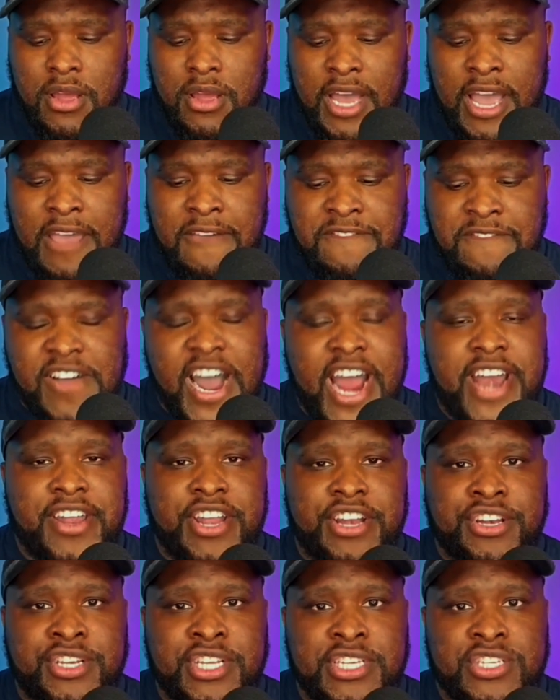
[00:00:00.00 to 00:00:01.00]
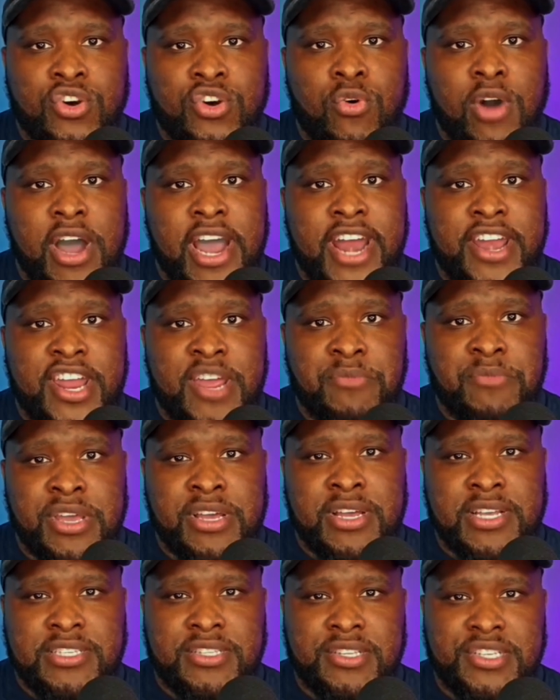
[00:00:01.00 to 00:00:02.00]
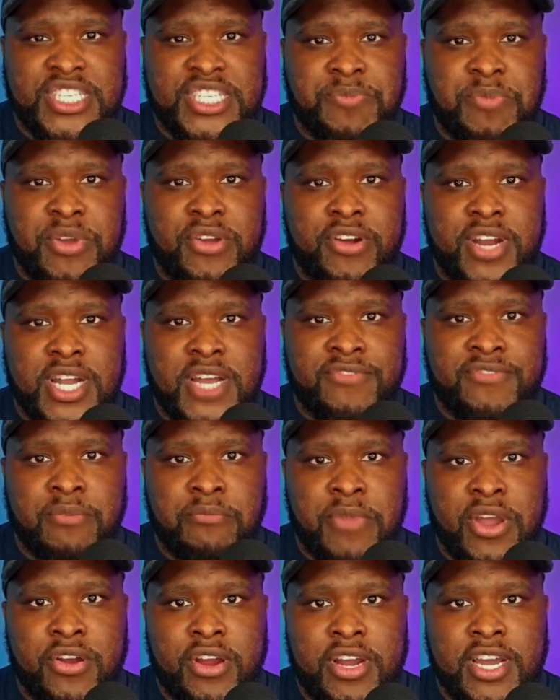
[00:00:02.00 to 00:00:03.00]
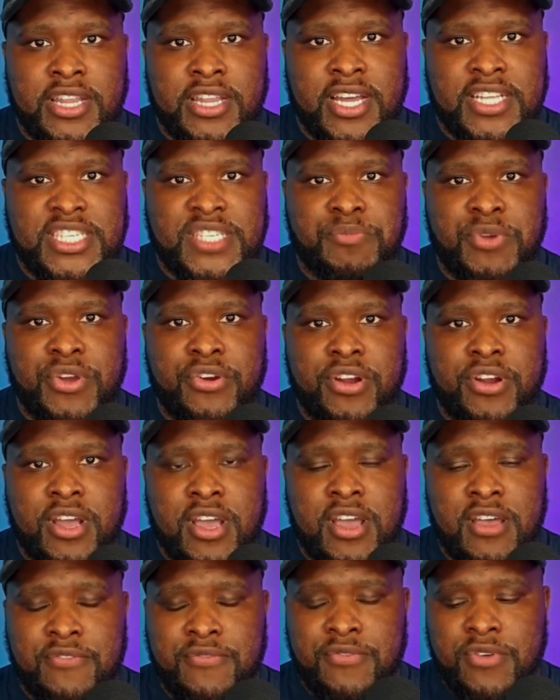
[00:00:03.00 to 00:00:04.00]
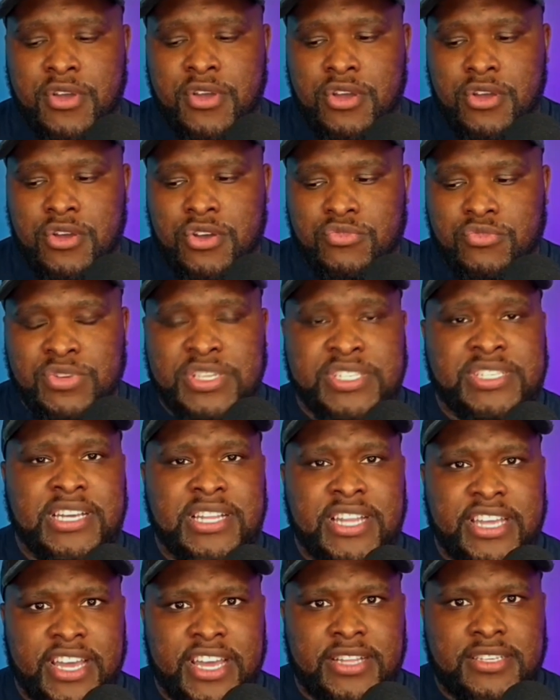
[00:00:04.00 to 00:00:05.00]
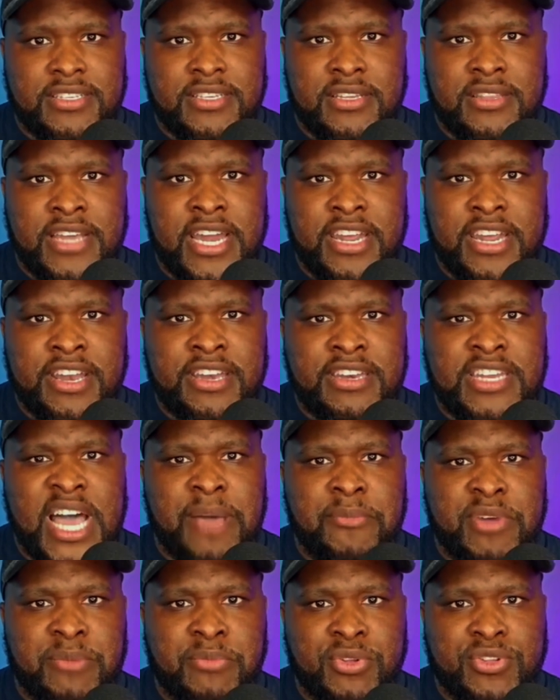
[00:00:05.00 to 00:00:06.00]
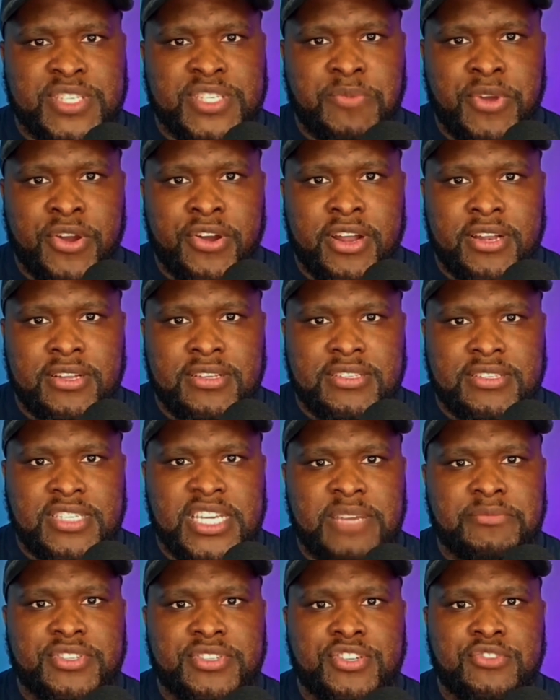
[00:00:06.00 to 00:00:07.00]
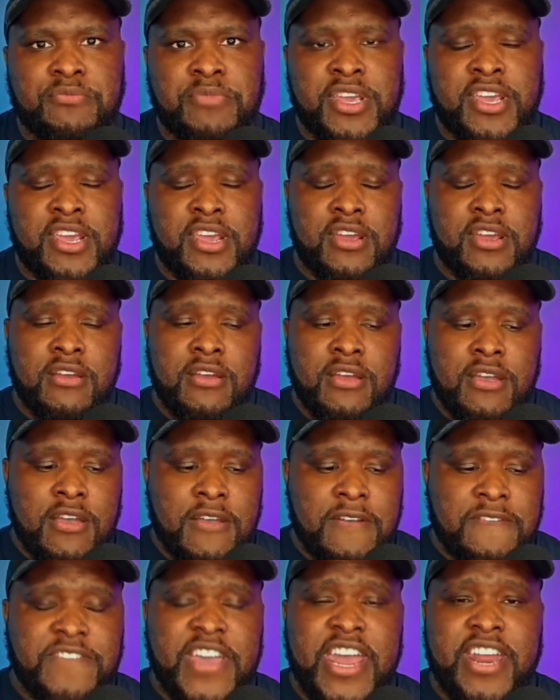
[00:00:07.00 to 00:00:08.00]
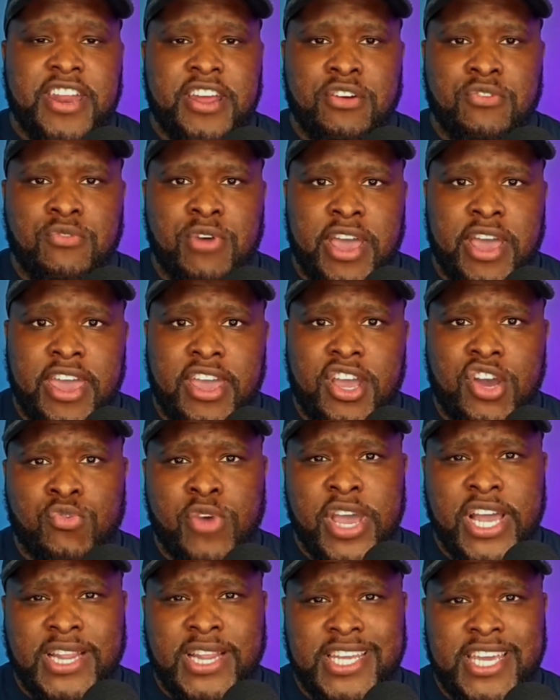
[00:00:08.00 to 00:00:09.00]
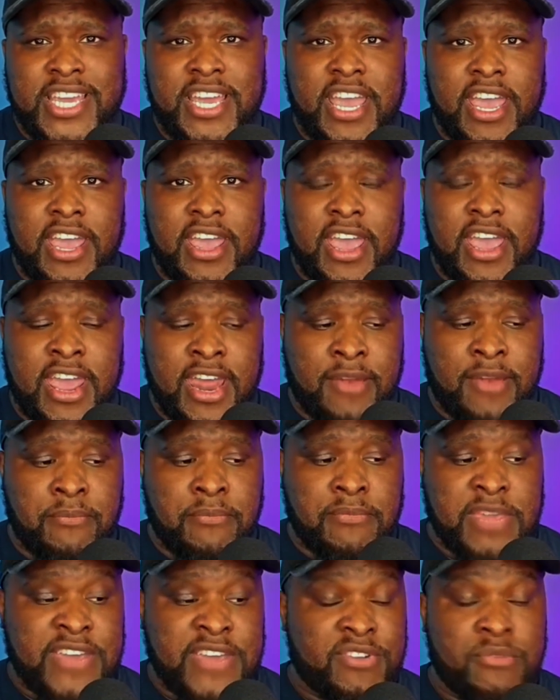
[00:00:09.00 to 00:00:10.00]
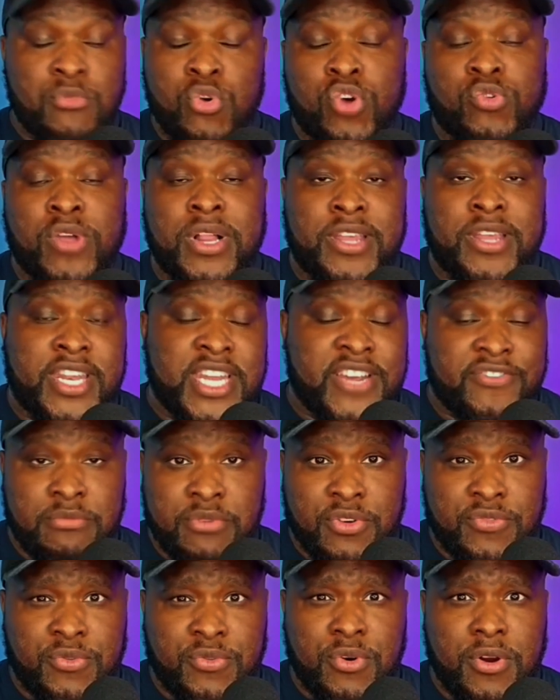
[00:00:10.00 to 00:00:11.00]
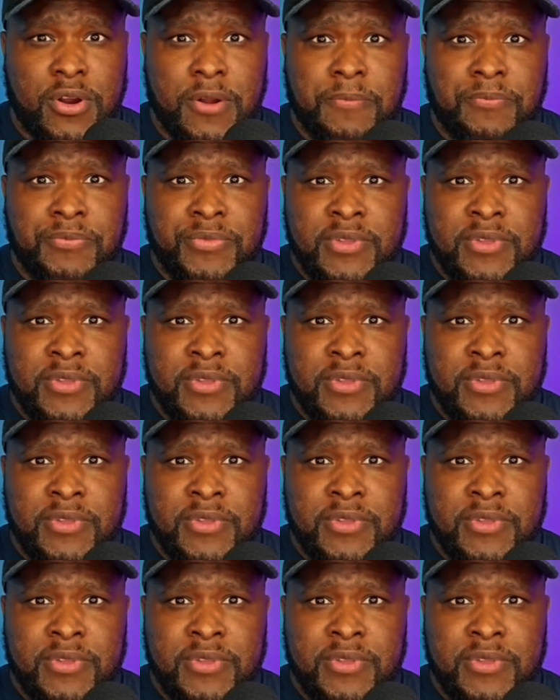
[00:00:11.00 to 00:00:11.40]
I find it disquieting because the spirit of America, that spirit of resilience, that indomitable spirit, seems to be fading away quickly and even more quickly than ever before.